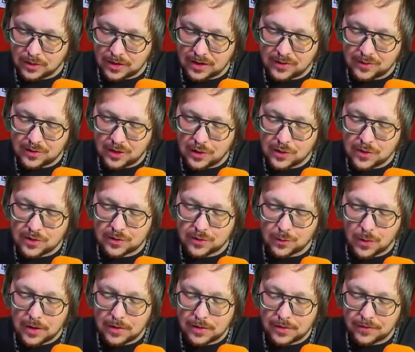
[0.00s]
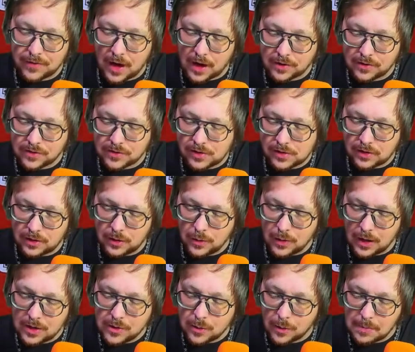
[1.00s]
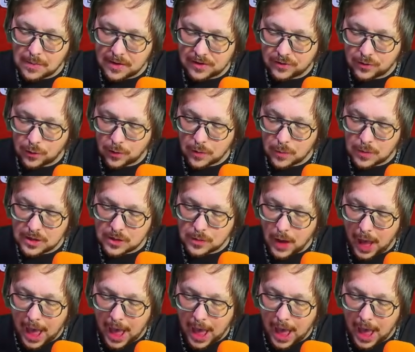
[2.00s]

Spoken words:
consider the surrounding factors of the clue in your mystery when you